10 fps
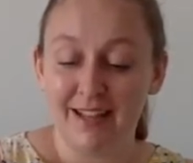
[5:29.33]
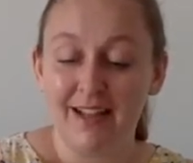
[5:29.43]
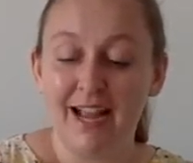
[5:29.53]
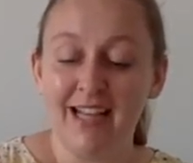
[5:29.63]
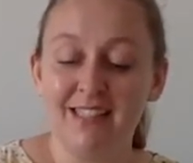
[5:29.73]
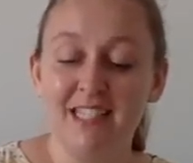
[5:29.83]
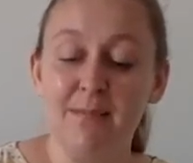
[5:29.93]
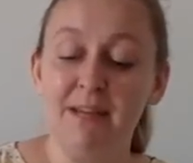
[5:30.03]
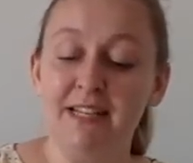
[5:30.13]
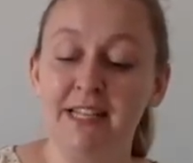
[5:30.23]

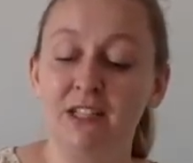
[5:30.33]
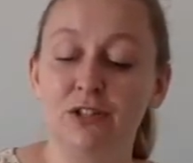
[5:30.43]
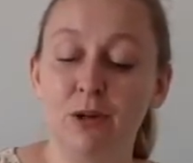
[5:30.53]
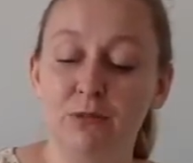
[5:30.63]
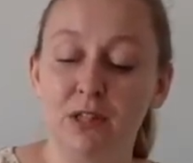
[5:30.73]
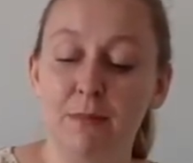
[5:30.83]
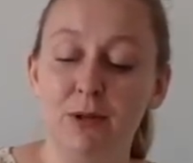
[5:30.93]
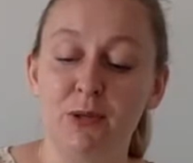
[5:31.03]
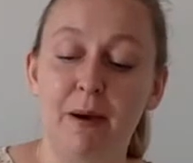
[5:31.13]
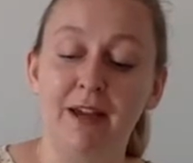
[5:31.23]
STBT stopped the
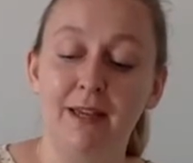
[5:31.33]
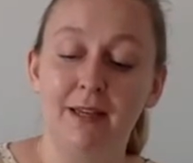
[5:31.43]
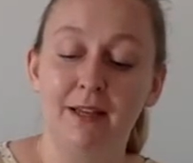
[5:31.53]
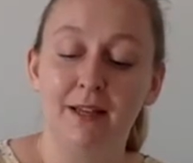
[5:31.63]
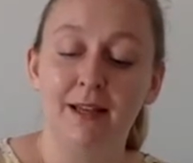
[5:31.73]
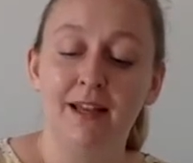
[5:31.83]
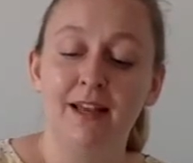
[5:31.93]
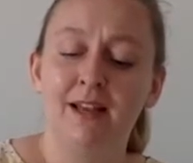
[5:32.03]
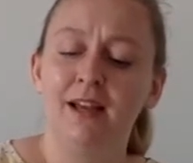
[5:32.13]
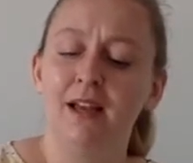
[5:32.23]
motorbike.
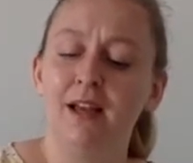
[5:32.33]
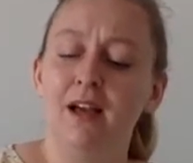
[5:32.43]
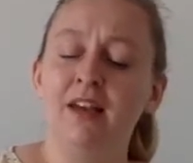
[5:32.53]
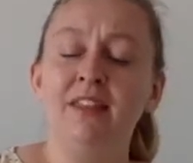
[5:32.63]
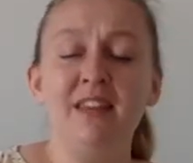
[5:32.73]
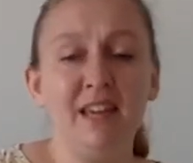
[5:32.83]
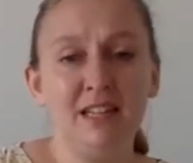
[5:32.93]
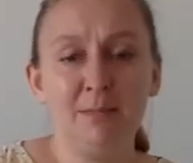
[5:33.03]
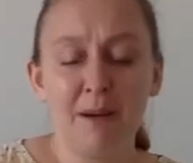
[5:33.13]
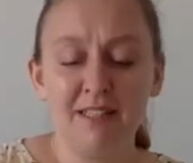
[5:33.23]
"I think it's
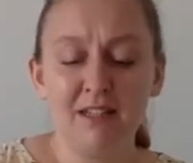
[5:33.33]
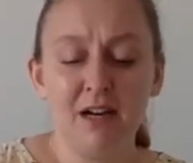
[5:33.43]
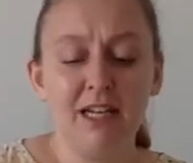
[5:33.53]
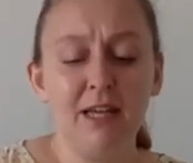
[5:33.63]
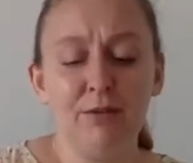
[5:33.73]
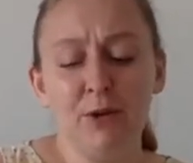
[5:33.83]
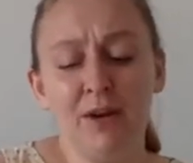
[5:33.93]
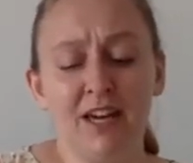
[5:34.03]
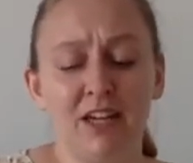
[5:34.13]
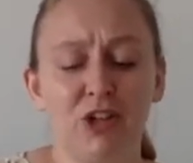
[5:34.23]
best I leave you
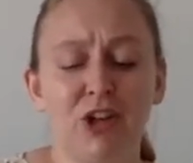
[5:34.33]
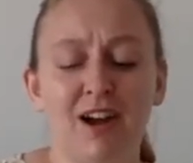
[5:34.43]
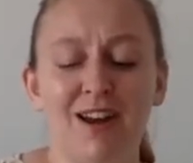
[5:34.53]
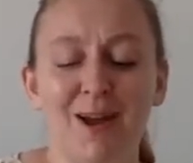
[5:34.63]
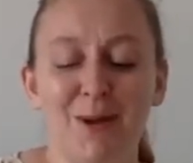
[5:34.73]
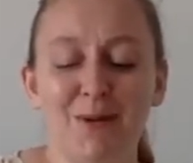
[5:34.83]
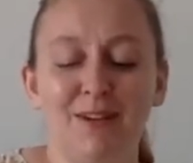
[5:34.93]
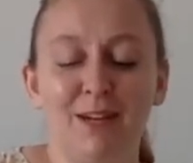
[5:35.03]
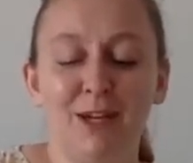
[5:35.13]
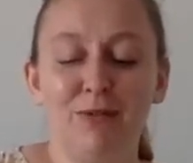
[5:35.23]
here, Shiloh,"
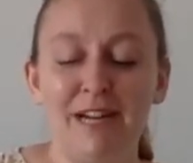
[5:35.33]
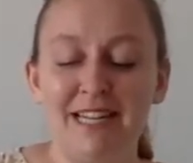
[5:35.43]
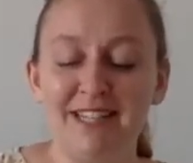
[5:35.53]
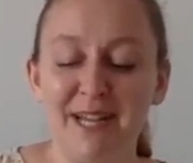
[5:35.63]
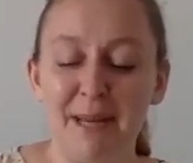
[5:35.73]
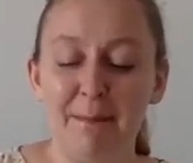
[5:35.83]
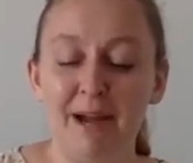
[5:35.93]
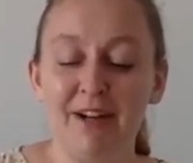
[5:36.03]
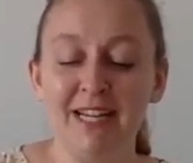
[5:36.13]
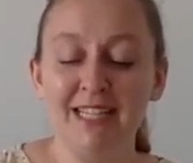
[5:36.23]
he grinned,
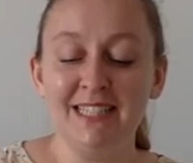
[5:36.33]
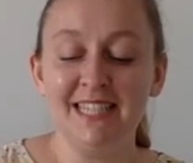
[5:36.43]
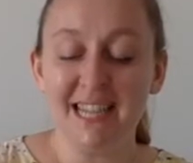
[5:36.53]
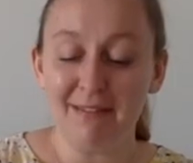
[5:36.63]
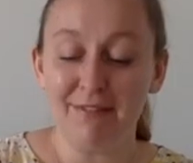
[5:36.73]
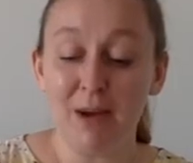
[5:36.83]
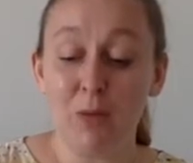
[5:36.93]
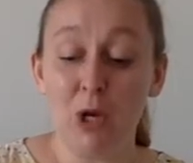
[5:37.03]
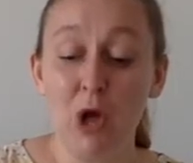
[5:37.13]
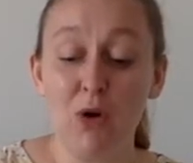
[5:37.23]
baring his teeth that were
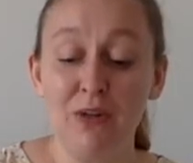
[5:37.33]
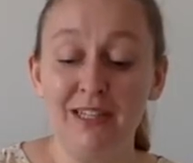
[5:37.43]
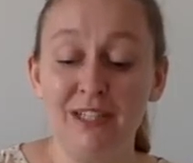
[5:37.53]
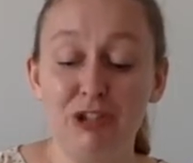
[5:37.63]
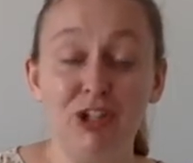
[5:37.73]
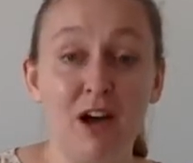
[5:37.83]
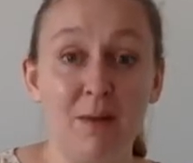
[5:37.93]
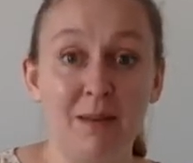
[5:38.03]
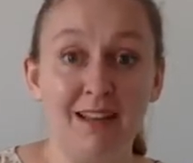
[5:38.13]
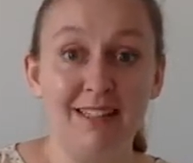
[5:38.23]
long and sharp
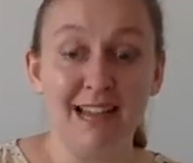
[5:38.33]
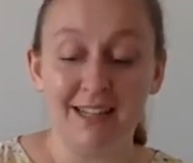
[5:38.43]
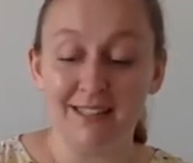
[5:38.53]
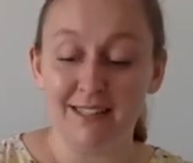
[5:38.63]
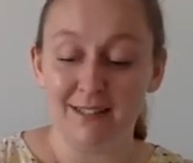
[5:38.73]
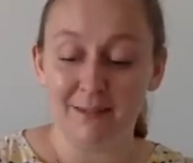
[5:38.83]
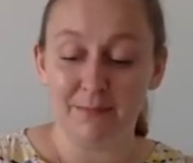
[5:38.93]
like daggers.